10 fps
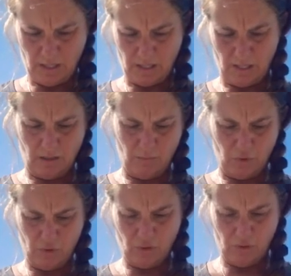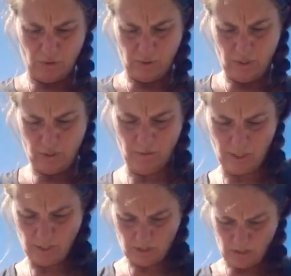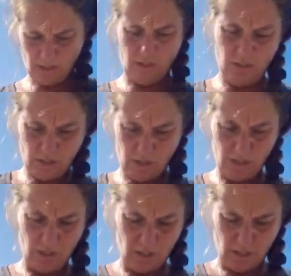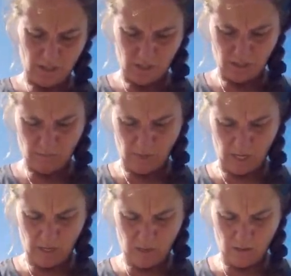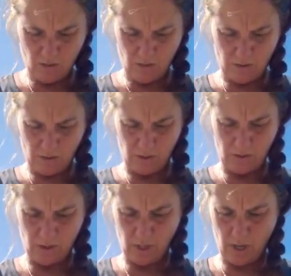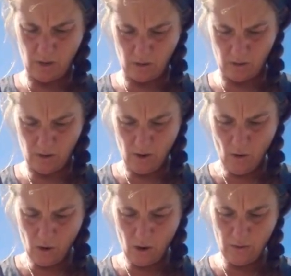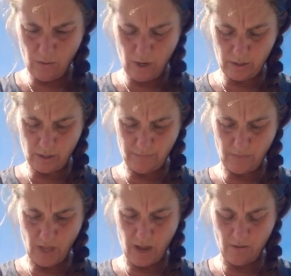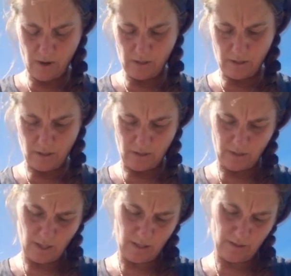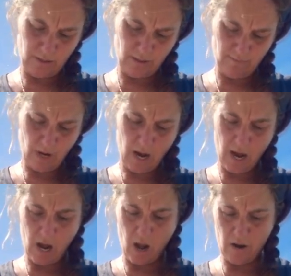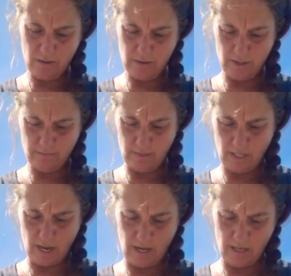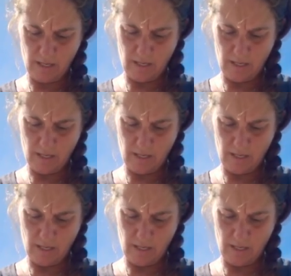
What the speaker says: And I pull this one to make it go close to the anchor. Oh, it worked! Hey, it worked! I learned something. I learned something today.